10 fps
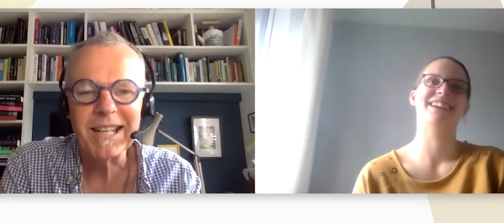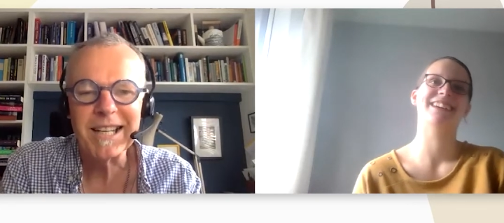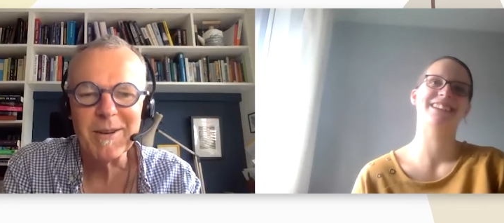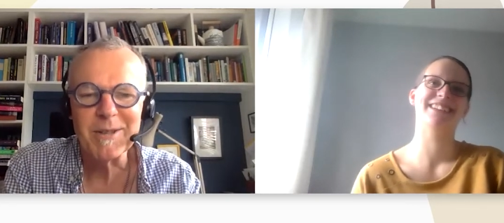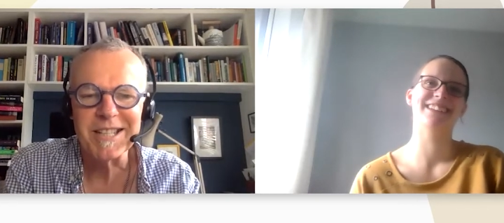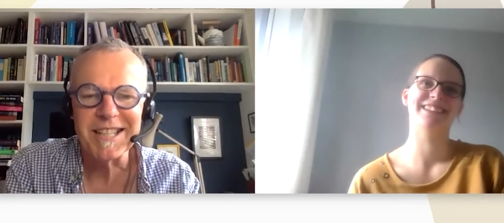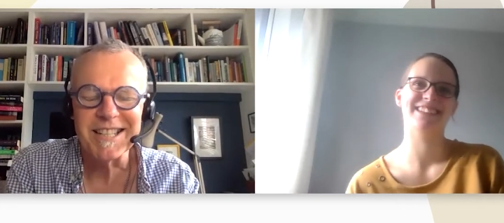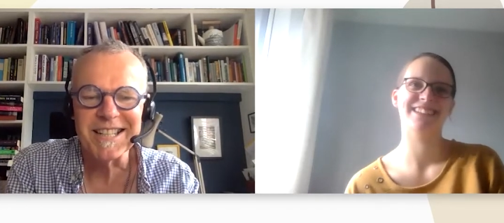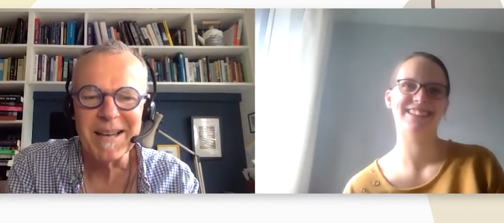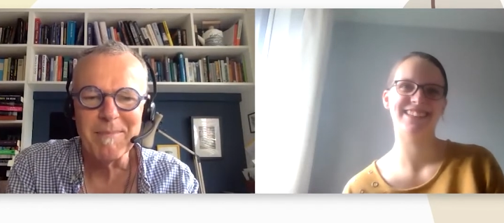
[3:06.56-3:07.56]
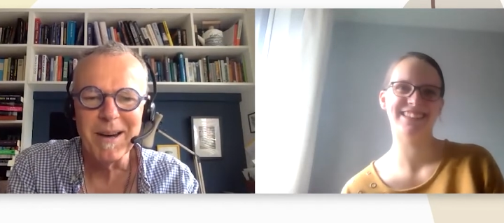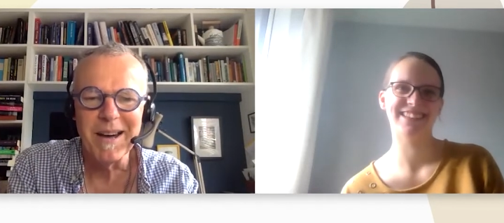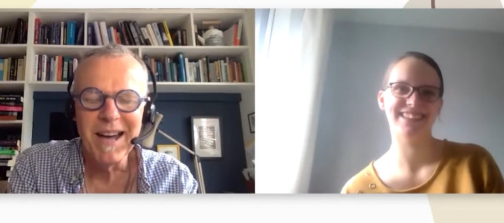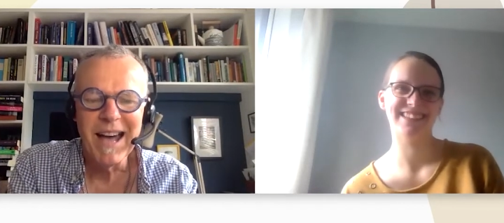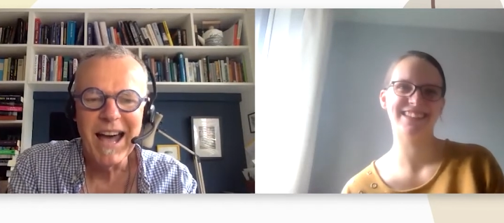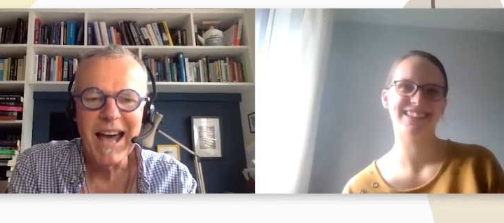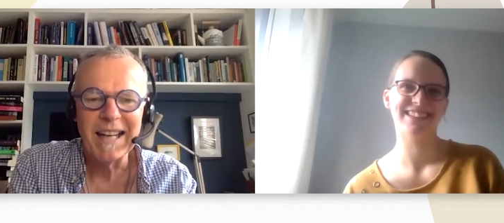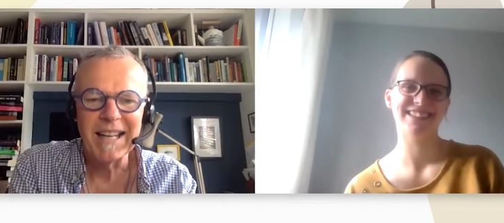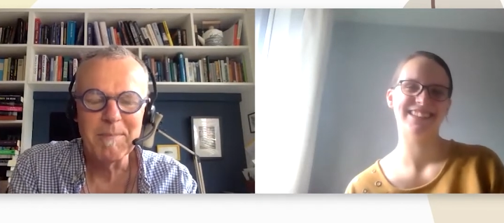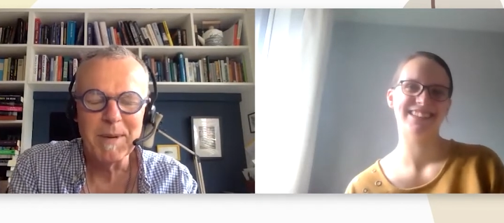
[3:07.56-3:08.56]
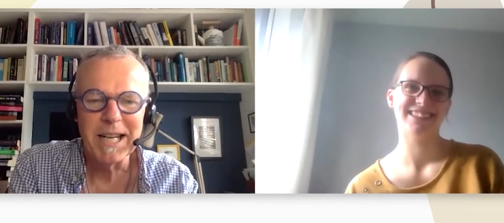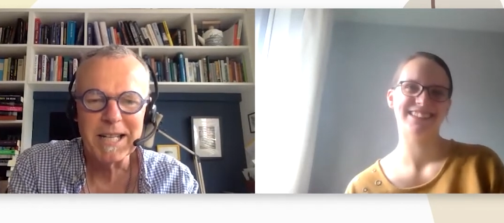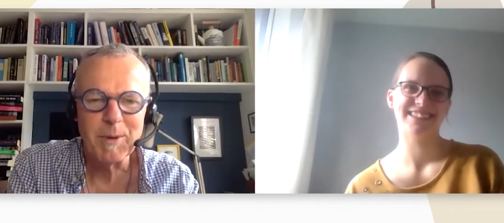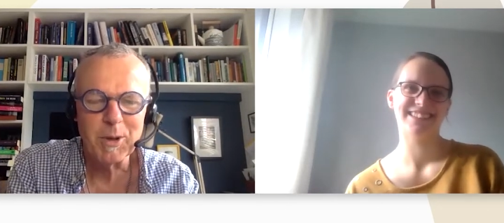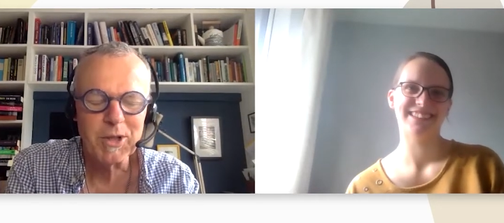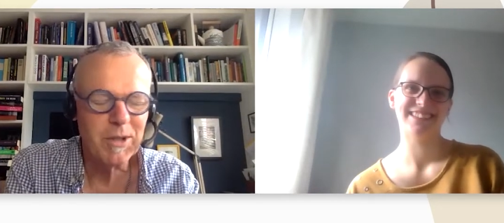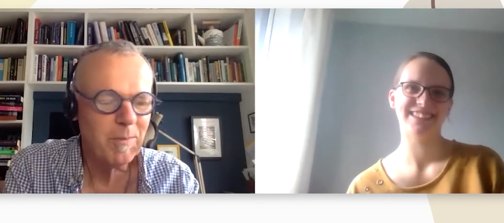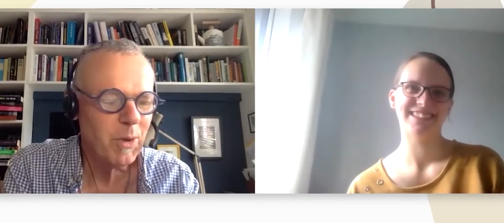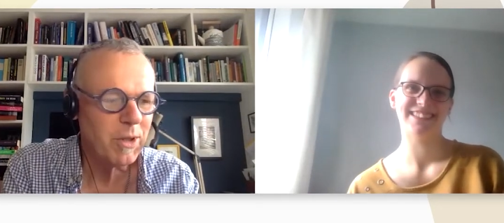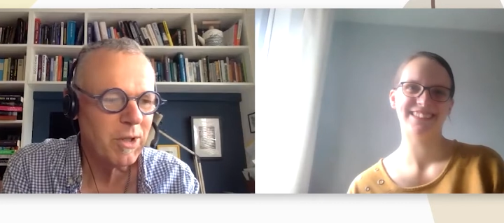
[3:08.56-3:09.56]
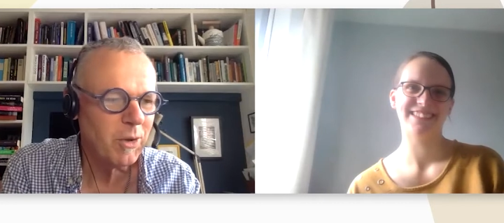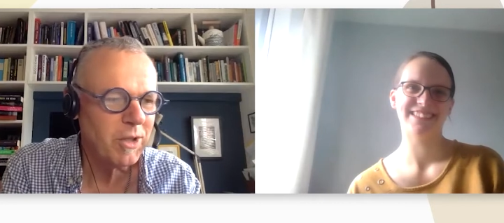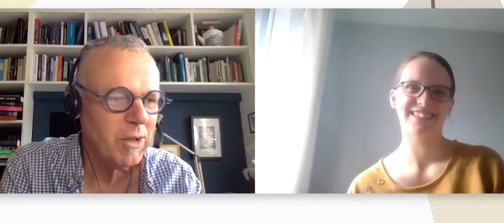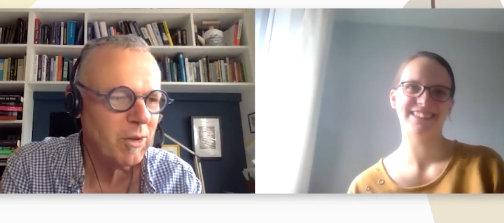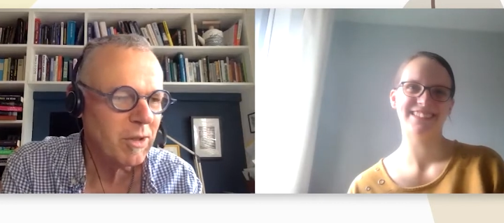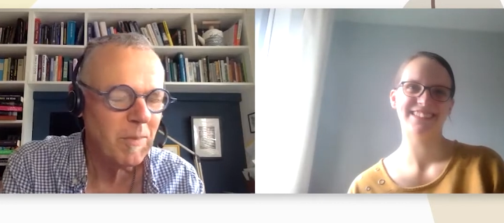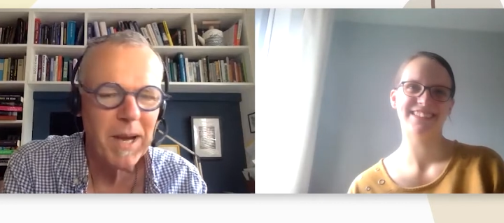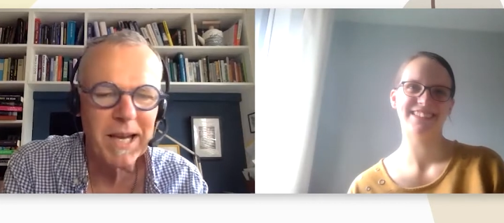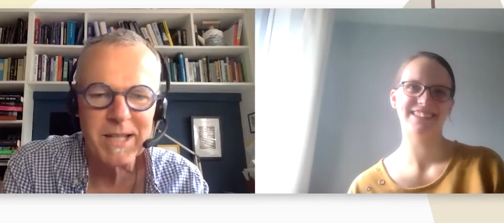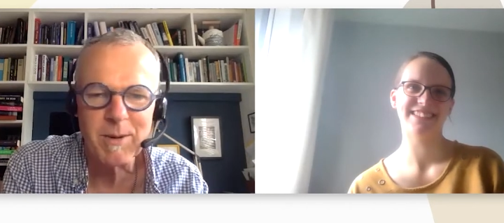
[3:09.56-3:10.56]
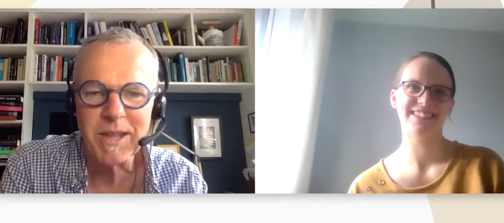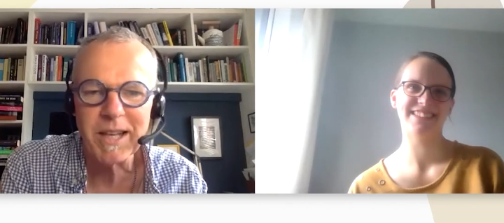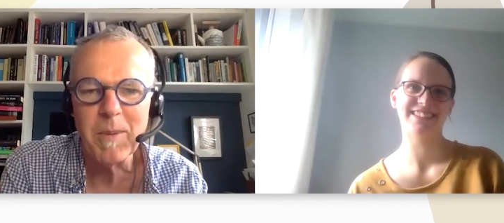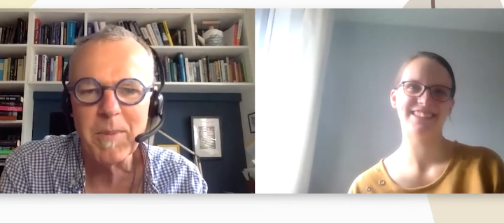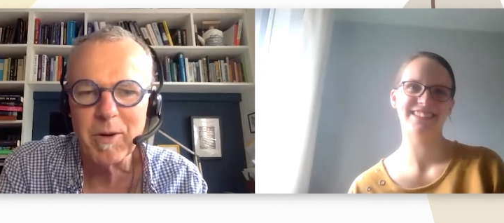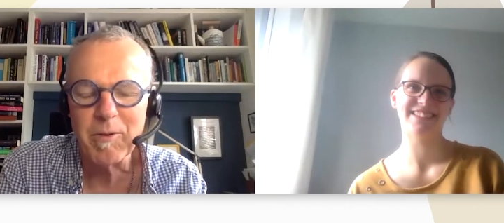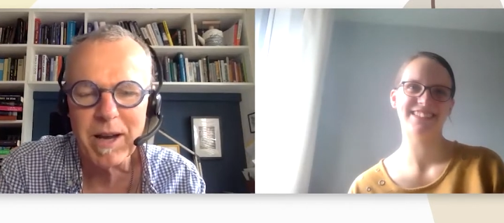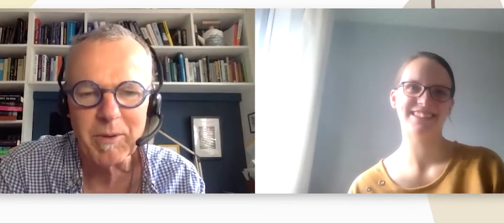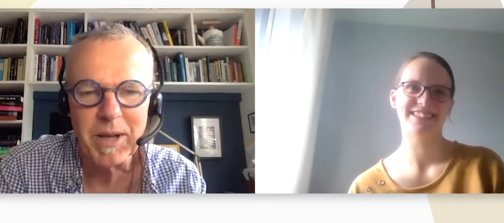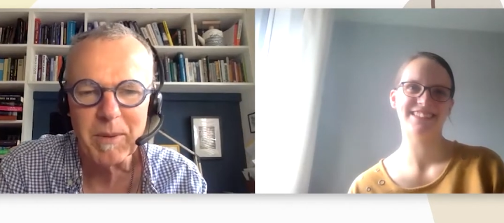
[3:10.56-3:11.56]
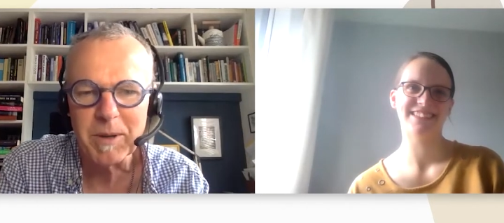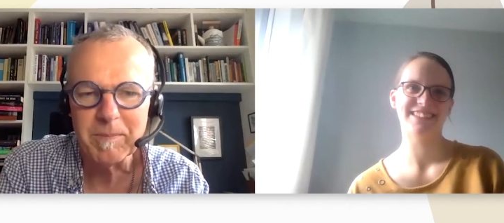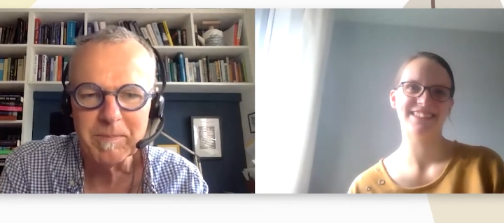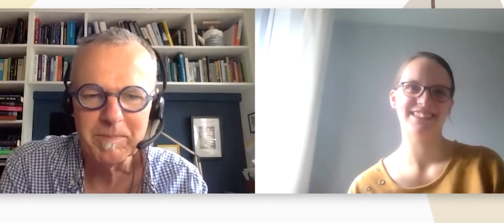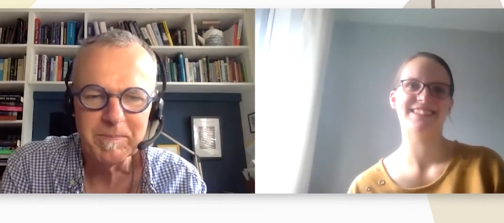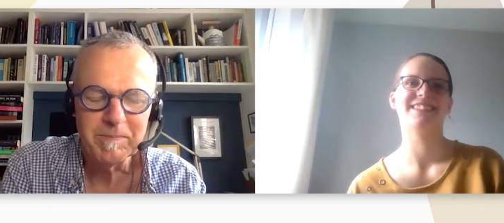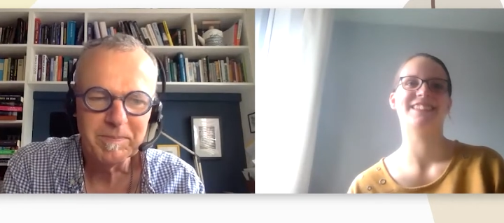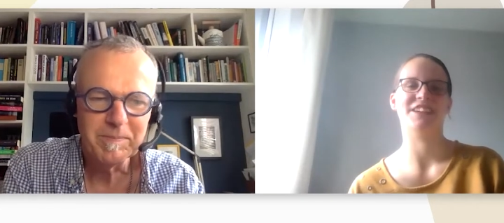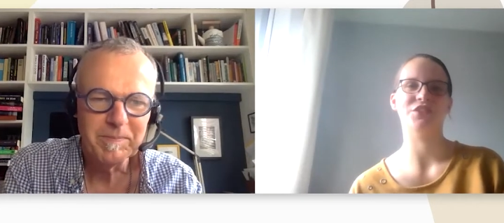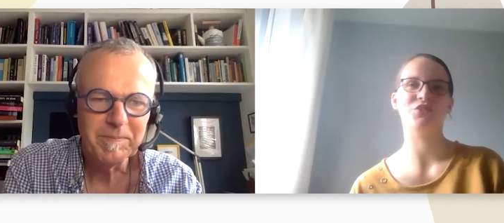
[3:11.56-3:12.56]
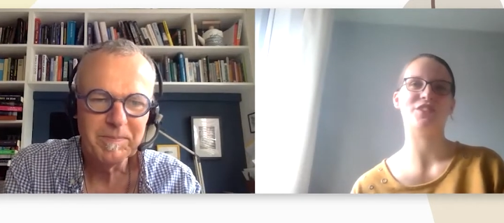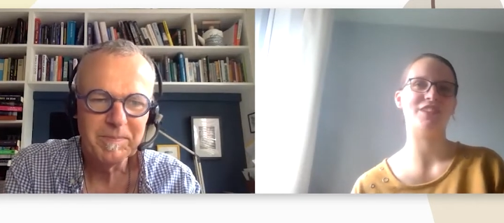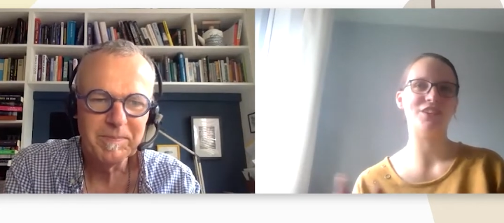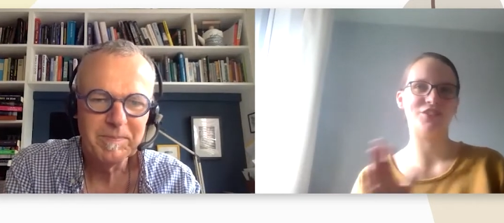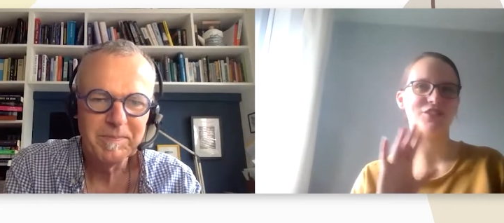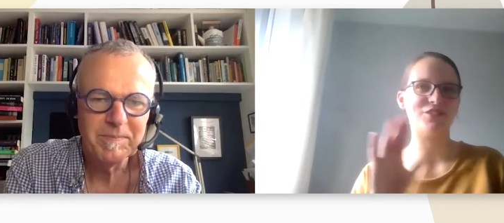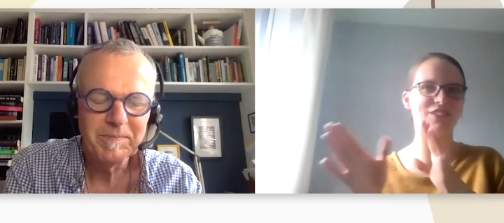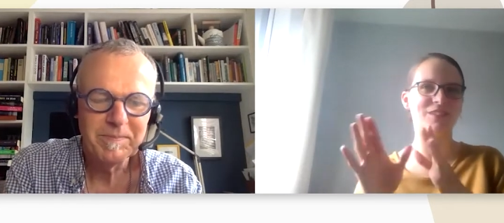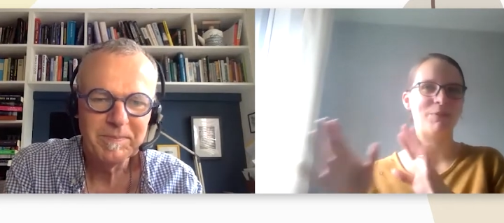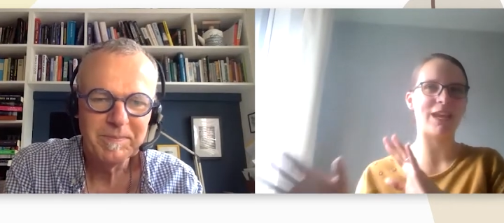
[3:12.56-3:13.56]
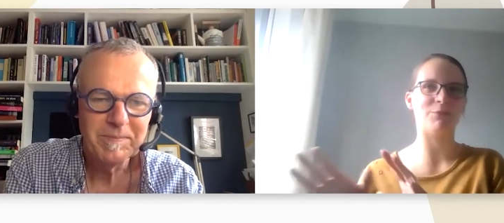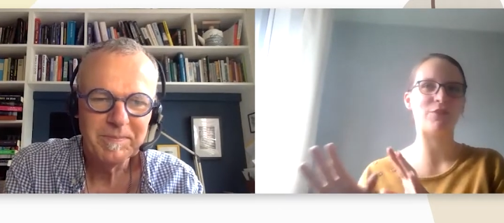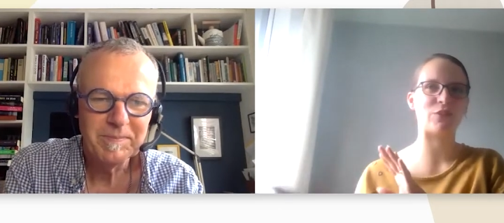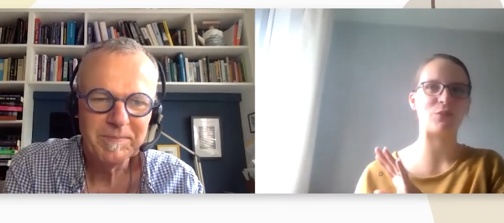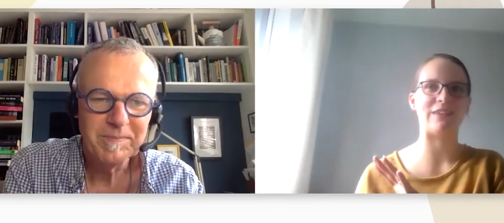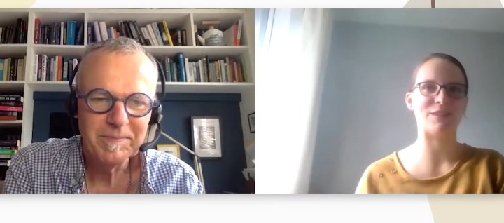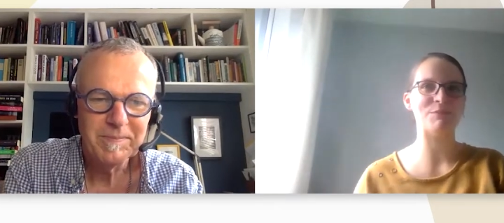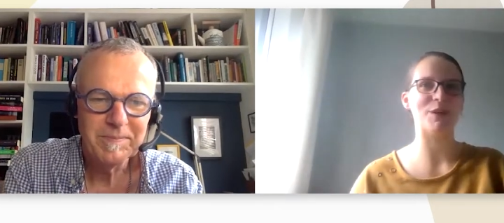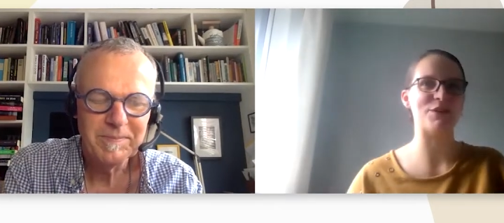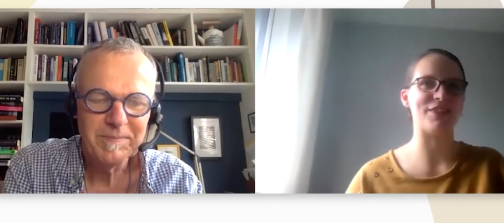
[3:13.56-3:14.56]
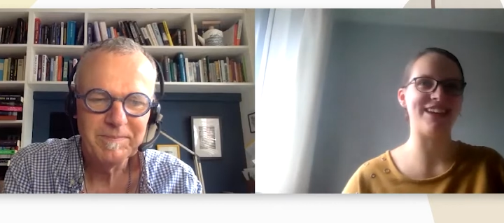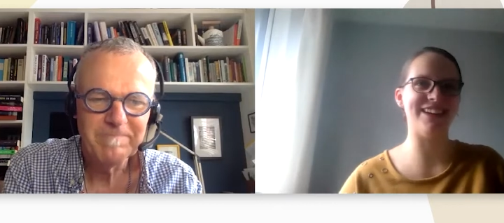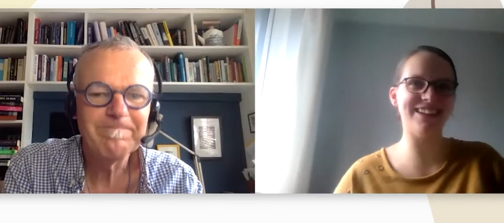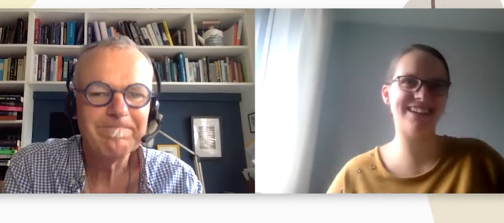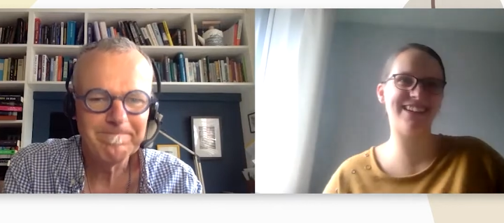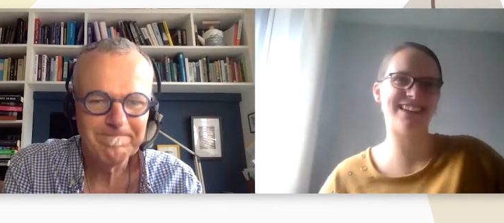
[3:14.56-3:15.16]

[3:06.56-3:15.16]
Speaker 1: closes in december and uh, my next book's book's not due till may so i think i'll be all right on that one
Speaker 2: you'll just just be able to squeeze them both in